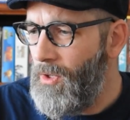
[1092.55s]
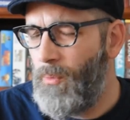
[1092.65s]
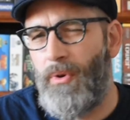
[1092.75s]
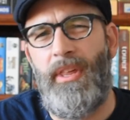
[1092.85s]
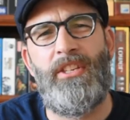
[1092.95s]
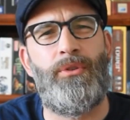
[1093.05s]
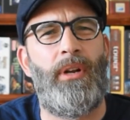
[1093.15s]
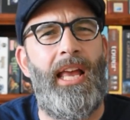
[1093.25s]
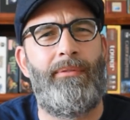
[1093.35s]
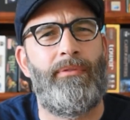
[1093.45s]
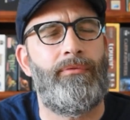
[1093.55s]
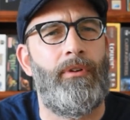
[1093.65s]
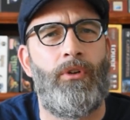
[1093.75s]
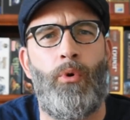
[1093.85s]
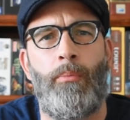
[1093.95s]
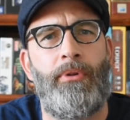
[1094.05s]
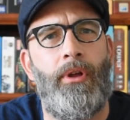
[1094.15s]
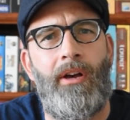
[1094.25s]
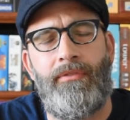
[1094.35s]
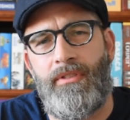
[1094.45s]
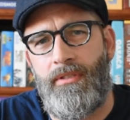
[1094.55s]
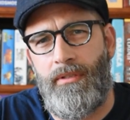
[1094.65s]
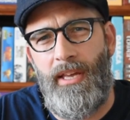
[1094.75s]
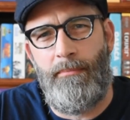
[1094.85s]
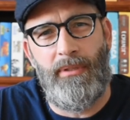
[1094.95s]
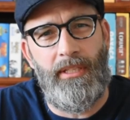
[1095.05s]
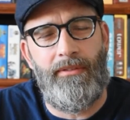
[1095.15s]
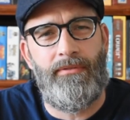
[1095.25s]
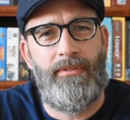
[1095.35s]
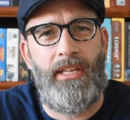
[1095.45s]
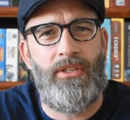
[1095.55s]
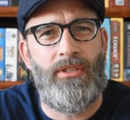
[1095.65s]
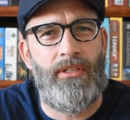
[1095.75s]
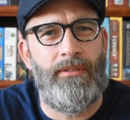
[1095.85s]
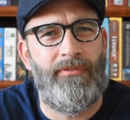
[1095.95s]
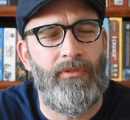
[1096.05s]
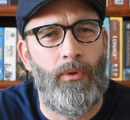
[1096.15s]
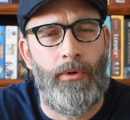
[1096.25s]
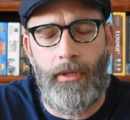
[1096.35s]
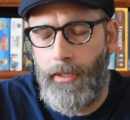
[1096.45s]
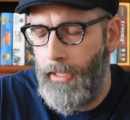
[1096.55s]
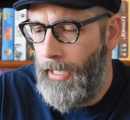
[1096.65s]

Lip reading: where they sort of have a corporate office, I believe, stationed in Florida,